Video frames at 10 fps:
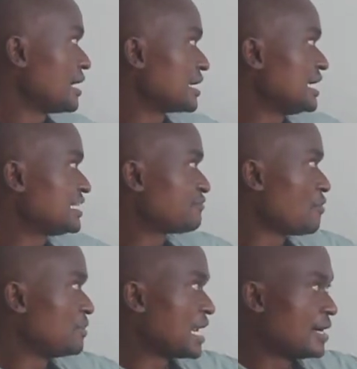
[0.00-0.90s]
Get the
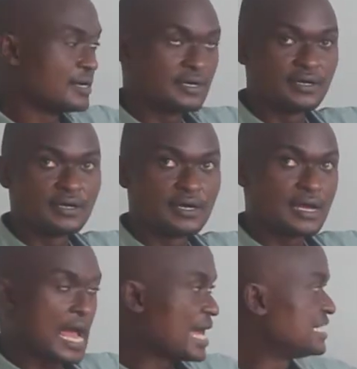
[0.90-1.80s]
formula.
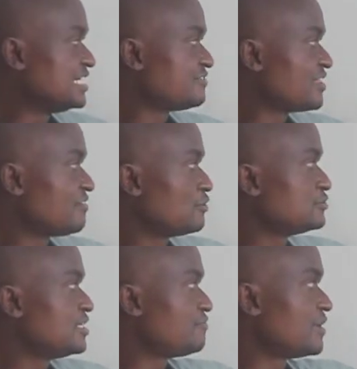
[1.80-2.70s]
Identify the
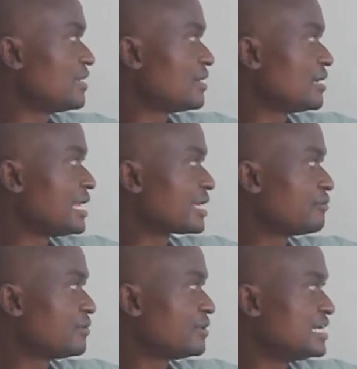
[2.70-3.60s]
values given, like
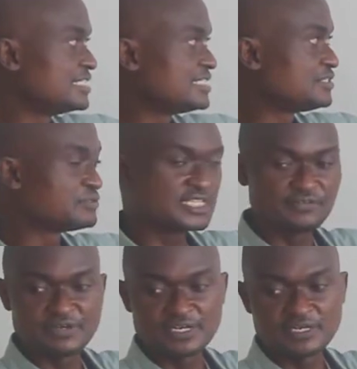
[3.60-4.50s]
density was
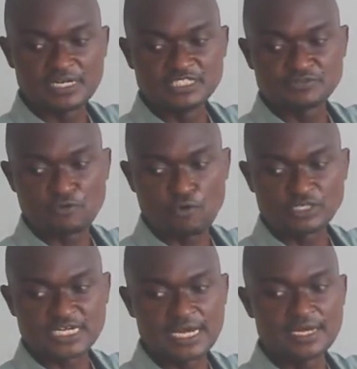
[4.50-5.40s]
given, this for
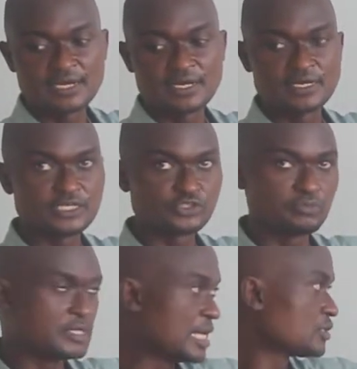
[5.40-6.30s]
water, it
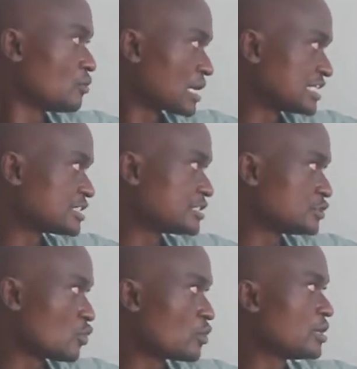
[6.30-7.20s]
should be that, or this
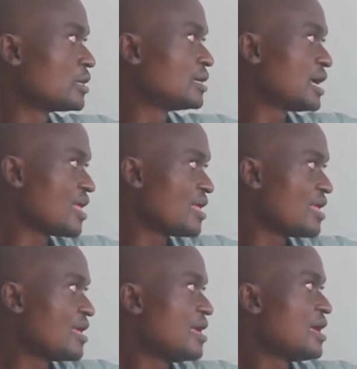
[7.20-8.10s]
is known.
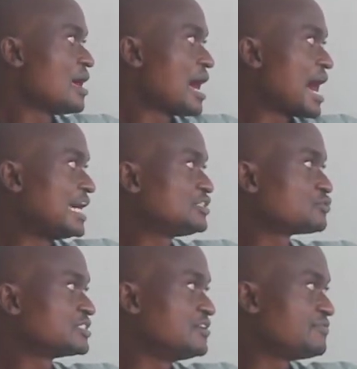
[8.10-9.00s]
Height
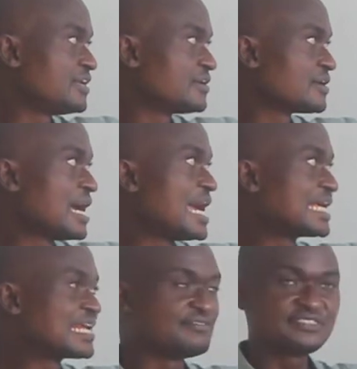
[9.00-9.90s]
was given,
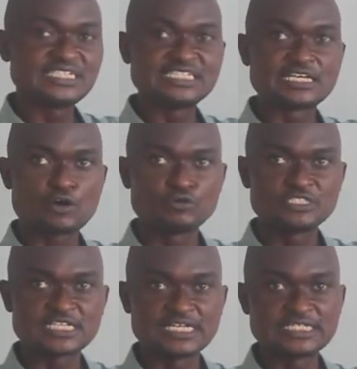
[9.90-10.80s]
and gravity is a
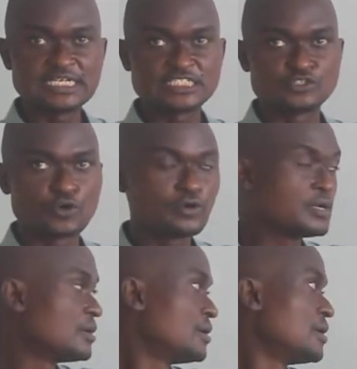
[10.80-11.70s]
constant, it's known.